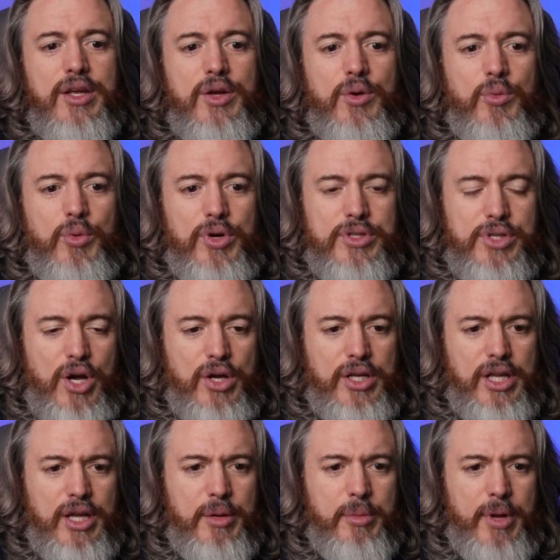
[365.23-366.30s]
were
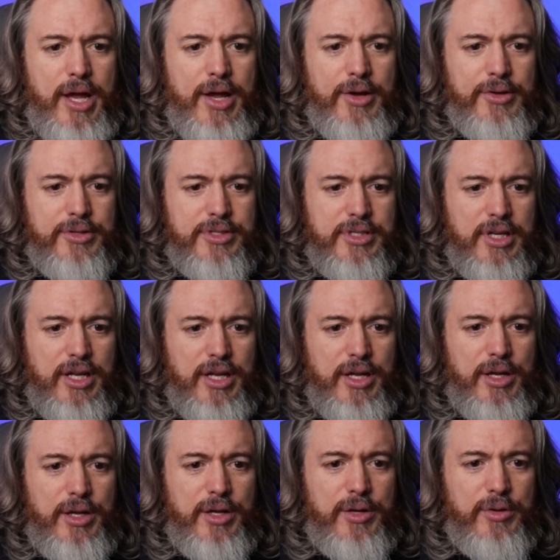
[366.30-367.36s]
talking about
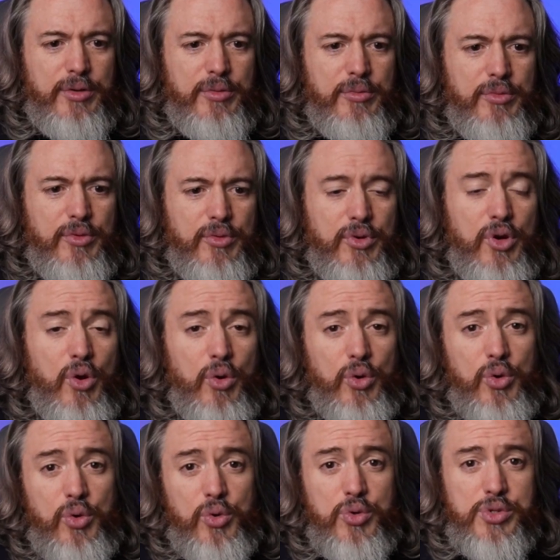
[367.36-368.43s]

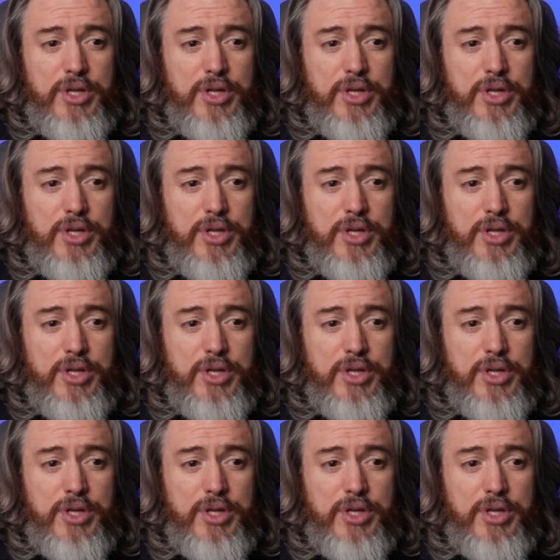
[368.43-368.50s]
Nkunku's